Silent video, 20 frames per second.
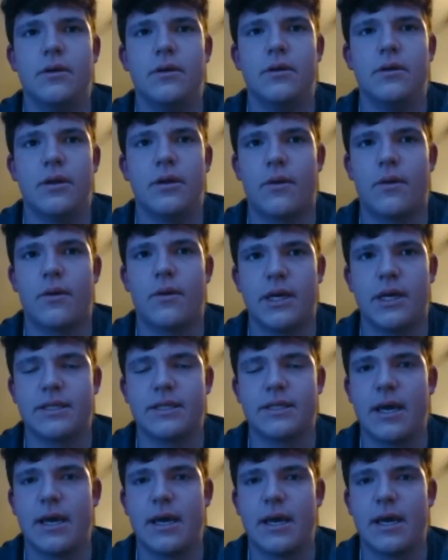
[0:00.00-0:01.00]
I realized
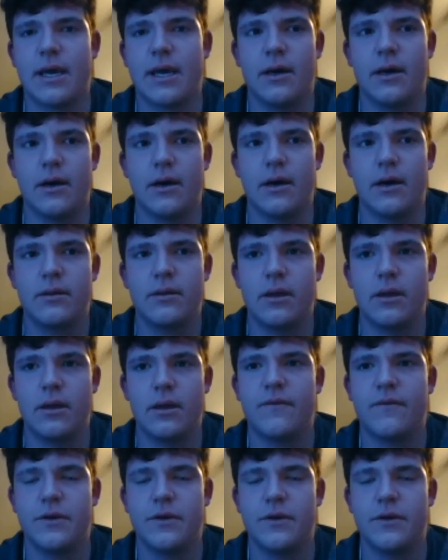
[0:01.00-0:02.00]
I had a
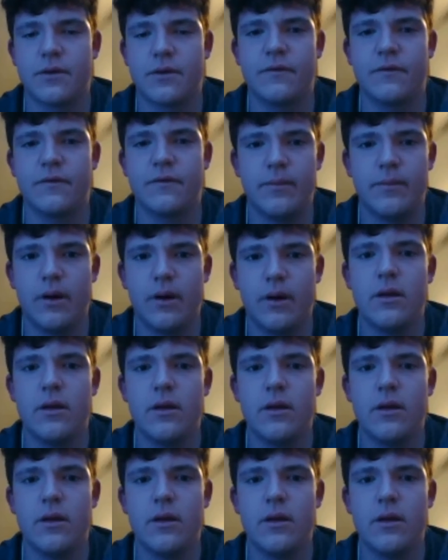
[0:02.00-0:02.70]
future in football.